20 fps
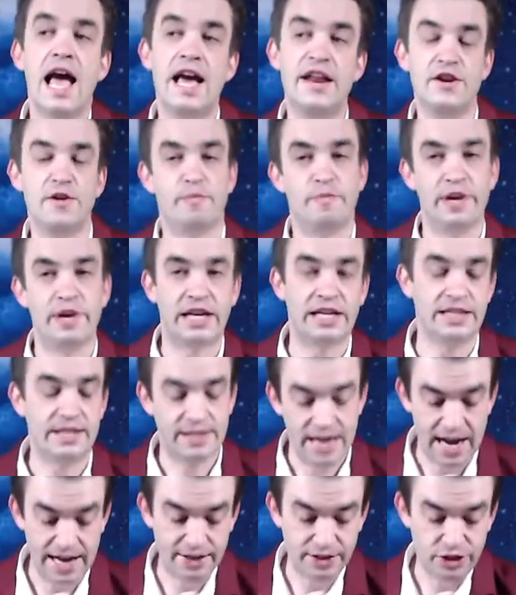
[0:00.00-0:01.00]
And you're picking
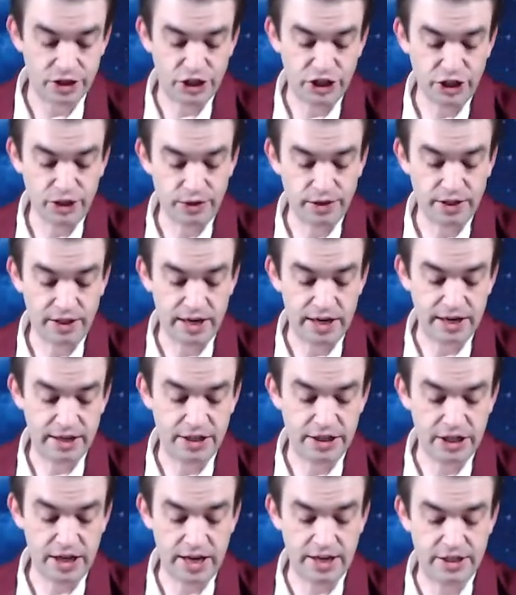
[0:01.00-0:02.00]
sides and choosing. And
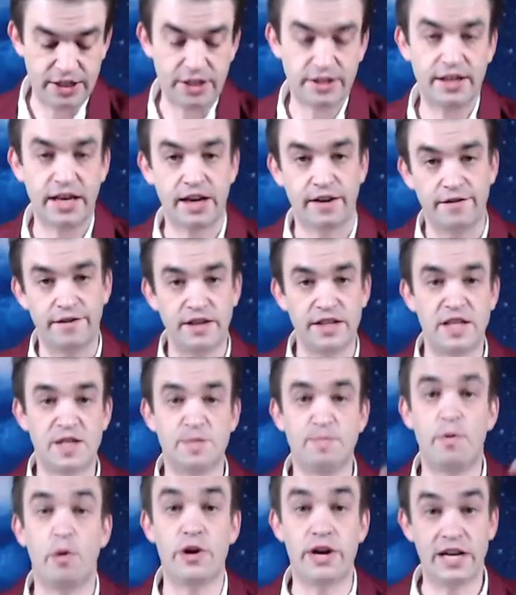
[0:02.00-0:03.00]
it's just like a fun
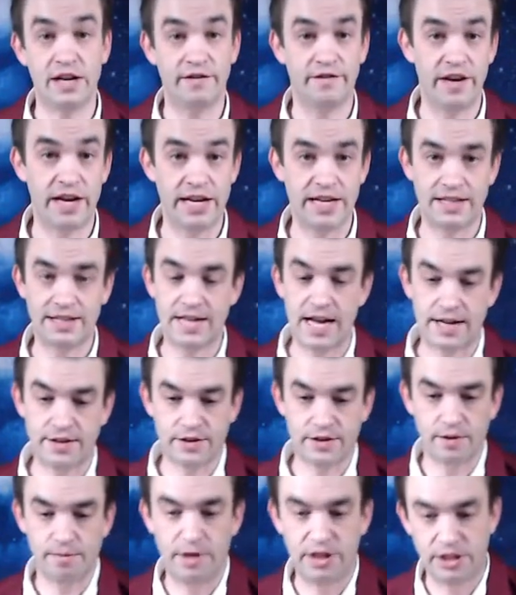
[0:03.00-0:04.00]
sporting event. It's not
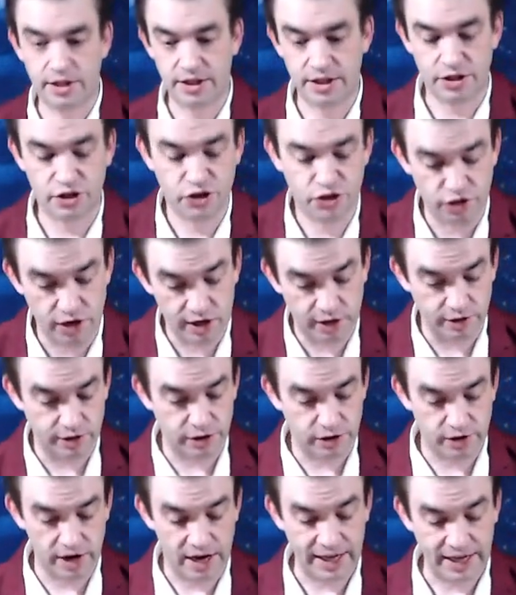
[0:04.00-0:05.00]
so much of the struggle
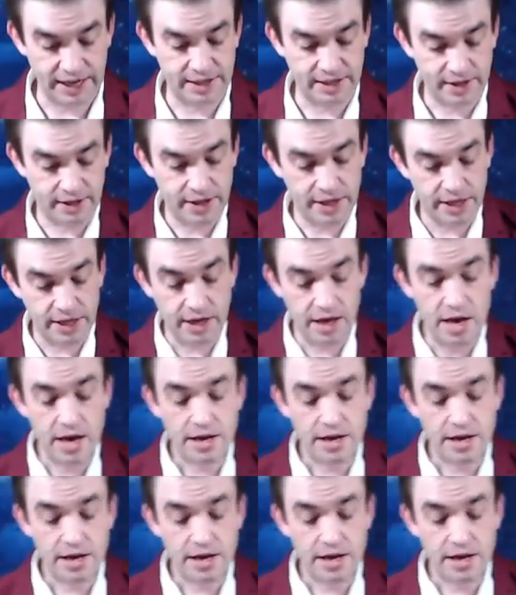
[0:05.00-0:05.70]
to try to get to the